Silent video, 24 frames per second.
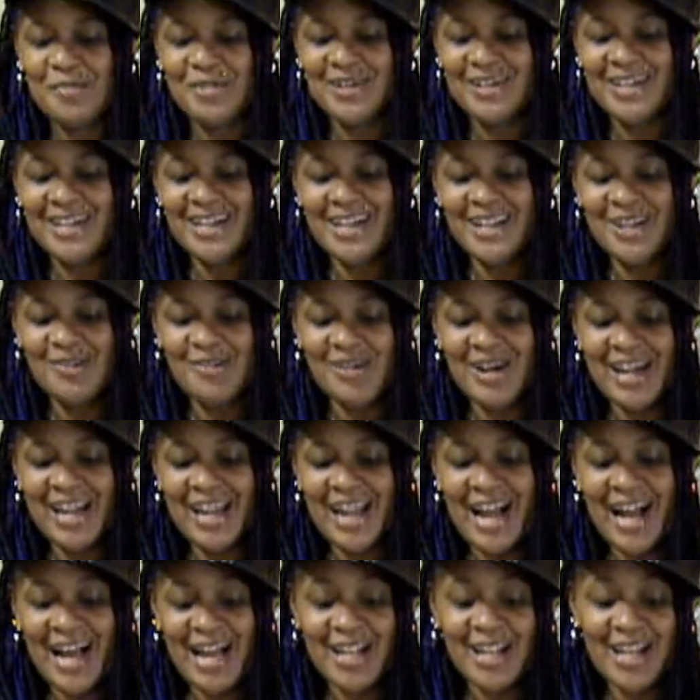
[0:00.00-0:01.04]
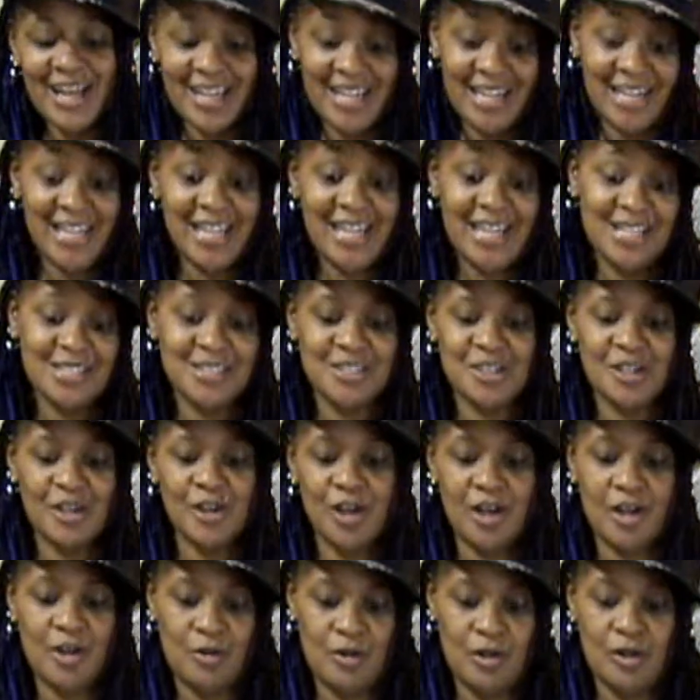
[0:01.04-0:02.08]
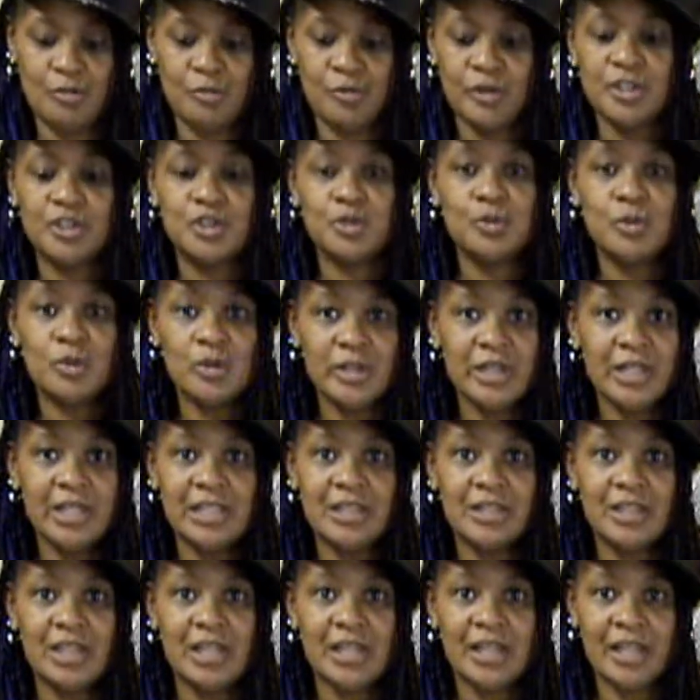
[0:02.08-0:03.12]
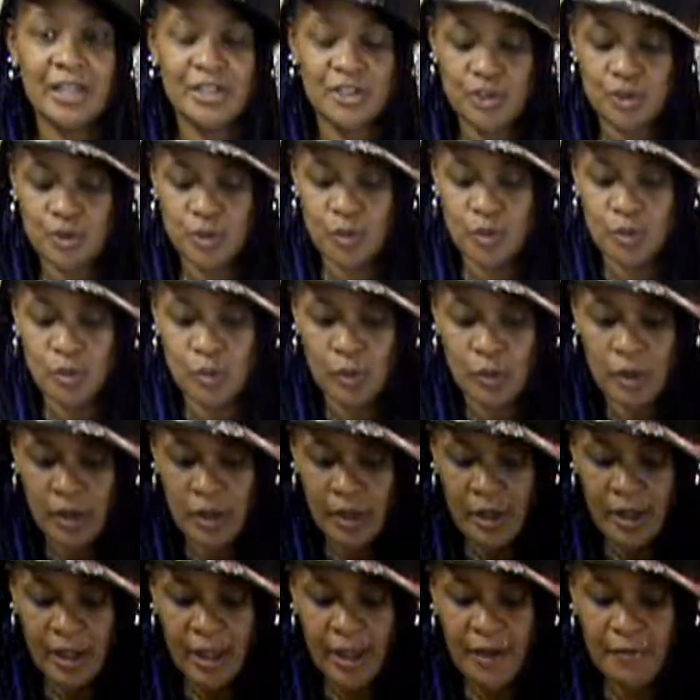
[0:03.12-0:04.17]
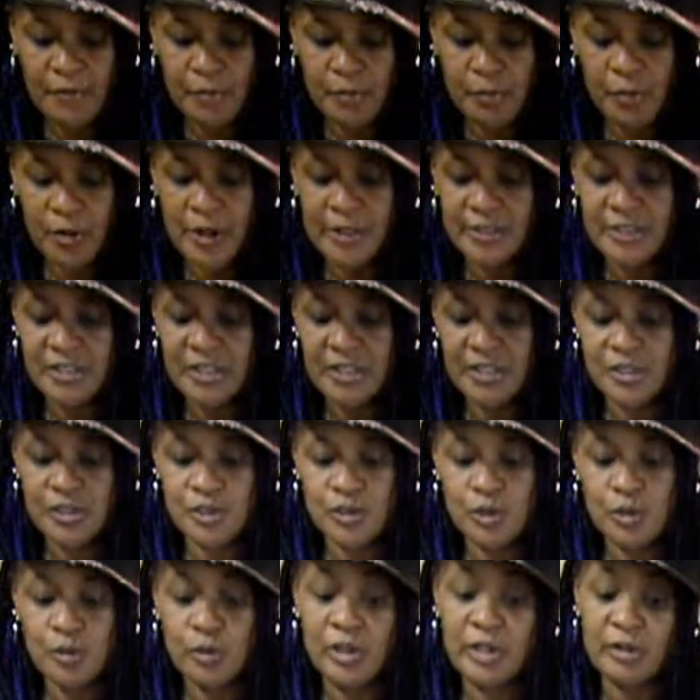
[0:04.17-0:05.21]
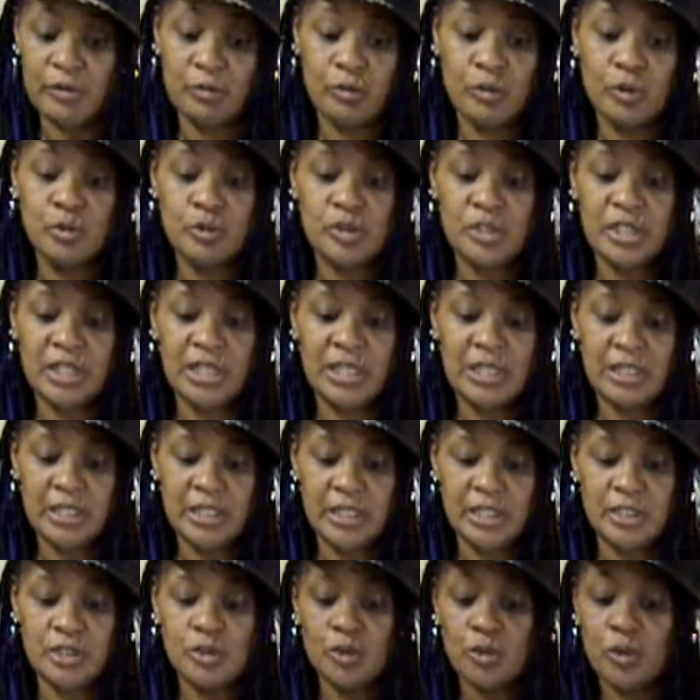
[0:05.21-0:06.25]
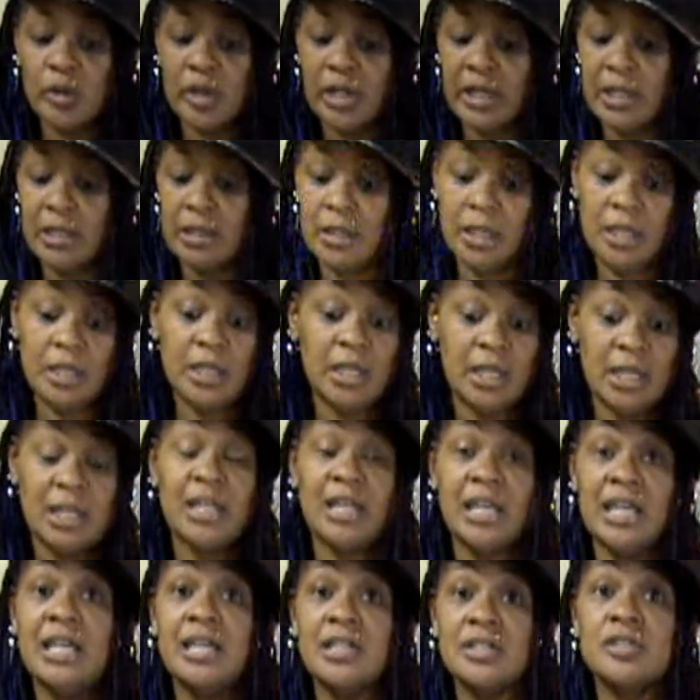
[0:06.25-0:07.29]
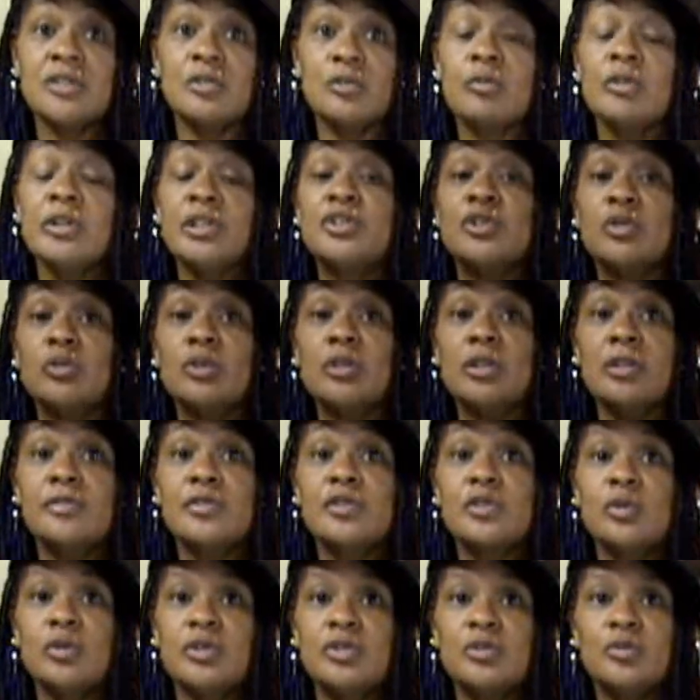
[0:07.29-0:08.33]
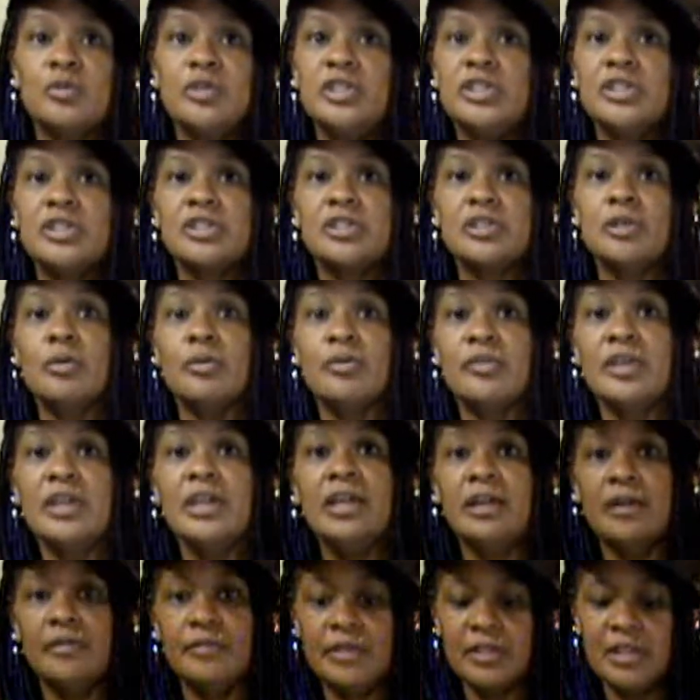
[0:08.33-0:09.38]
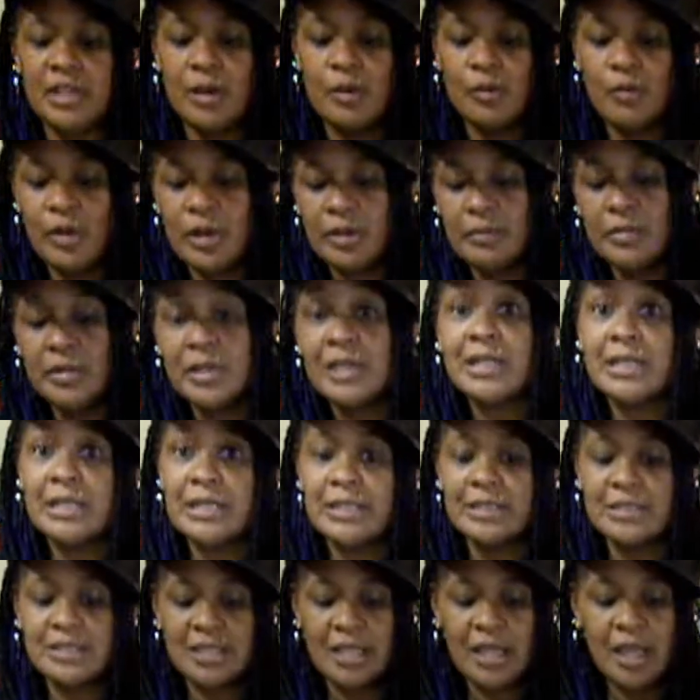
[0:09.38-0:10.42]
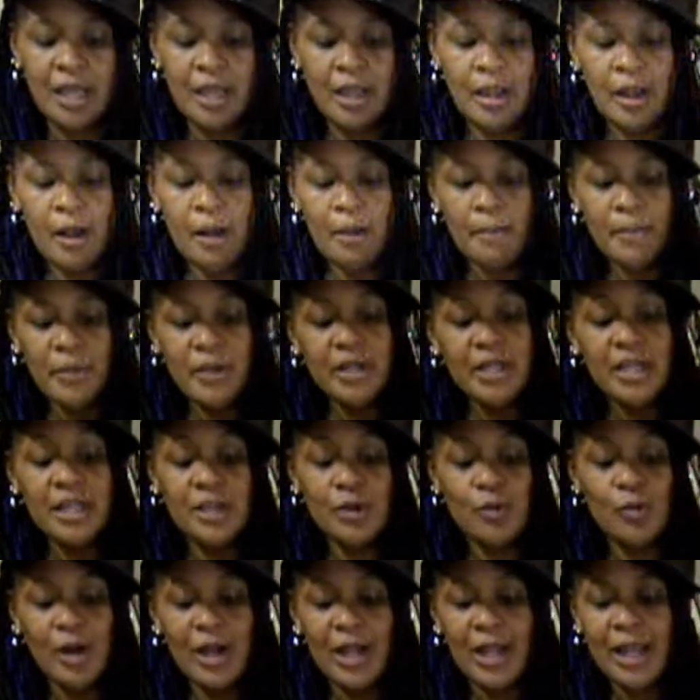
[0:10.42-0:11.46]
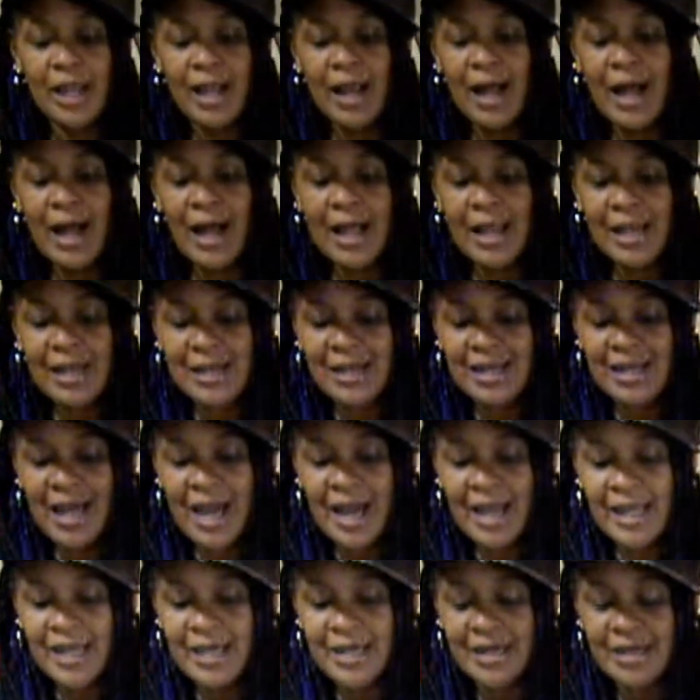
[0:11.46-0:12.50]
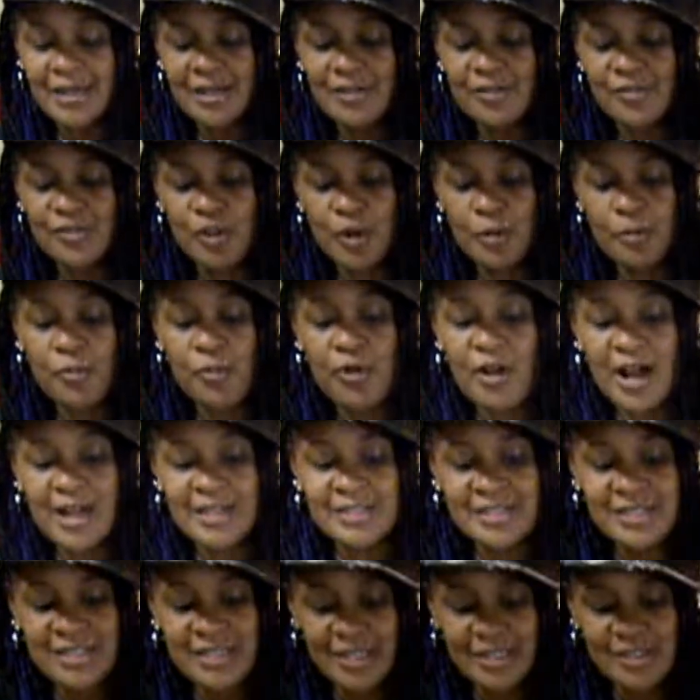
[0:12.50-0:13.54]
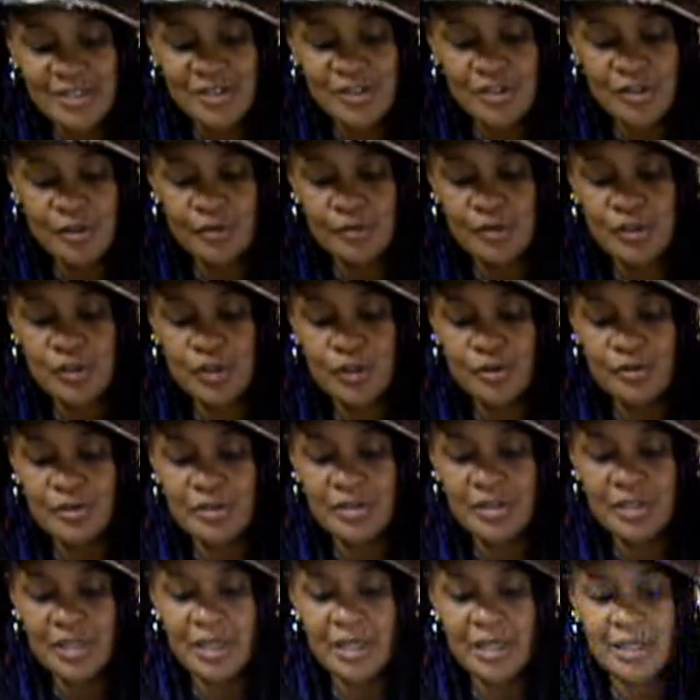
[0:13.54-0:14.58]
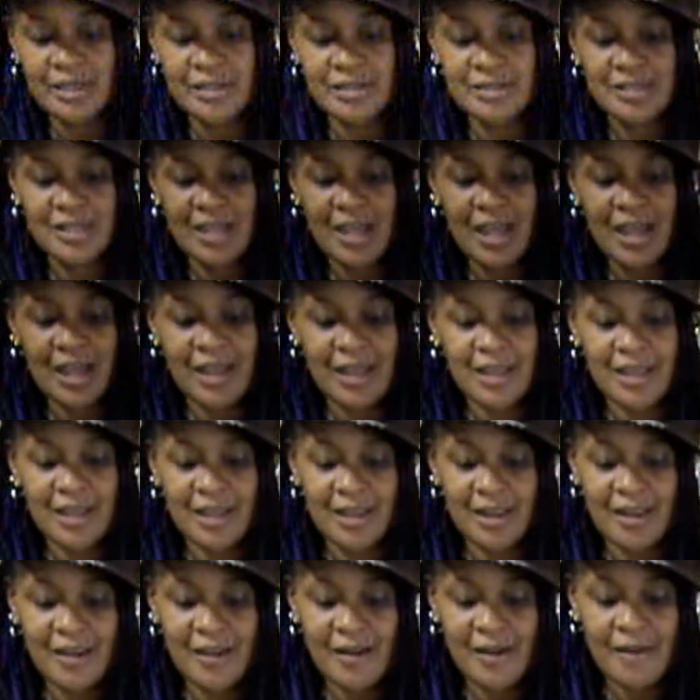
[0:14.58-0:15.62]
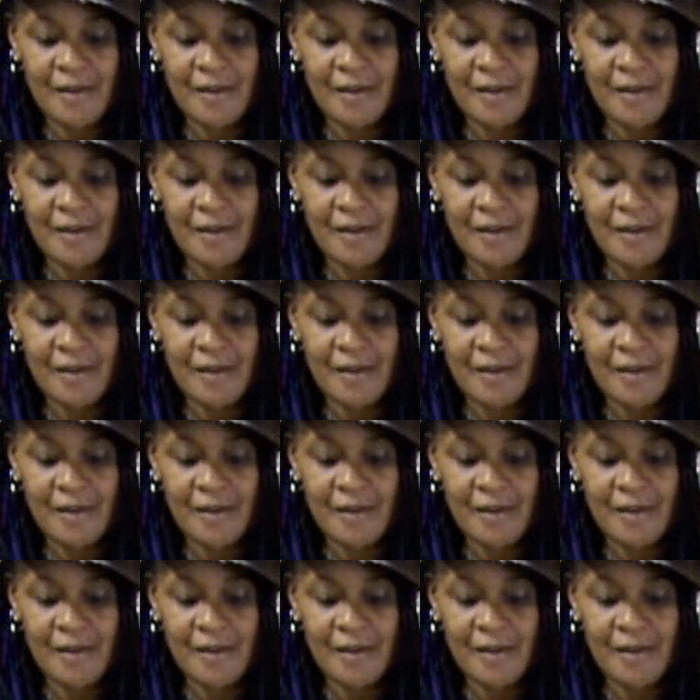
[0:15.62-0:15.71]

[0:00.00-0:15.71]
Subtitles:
But anyway, it is a ritual. Anything that you have a process and you routinely do, it is a ritual of sorts. We just don't think of it that way, but it is. But anyway, I like the process of certain things. I